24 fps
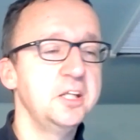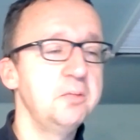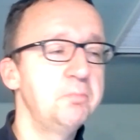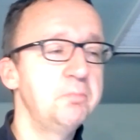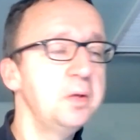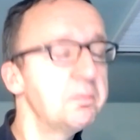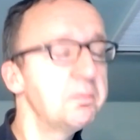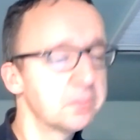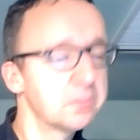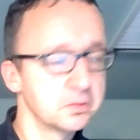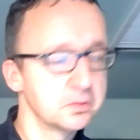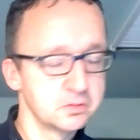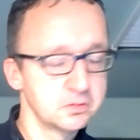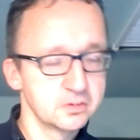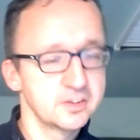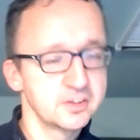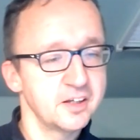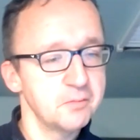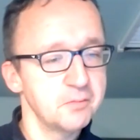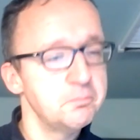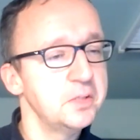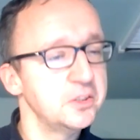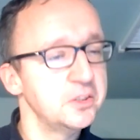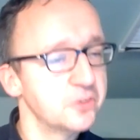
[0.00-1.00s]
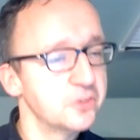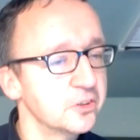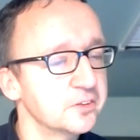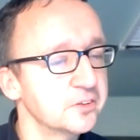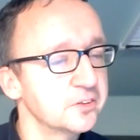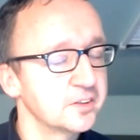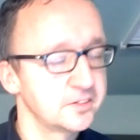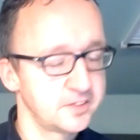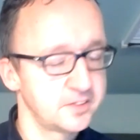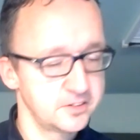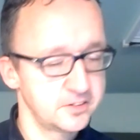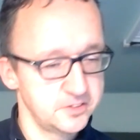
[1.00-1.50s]
people can be done
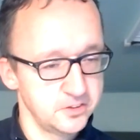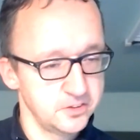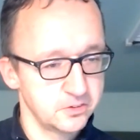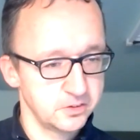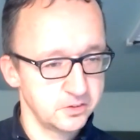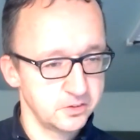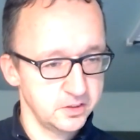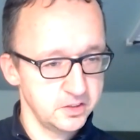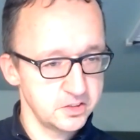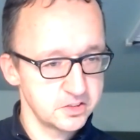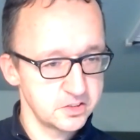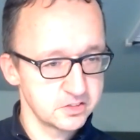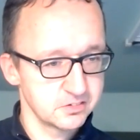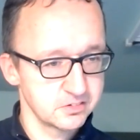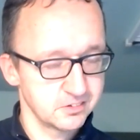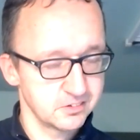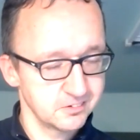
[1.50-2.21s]
at that young age,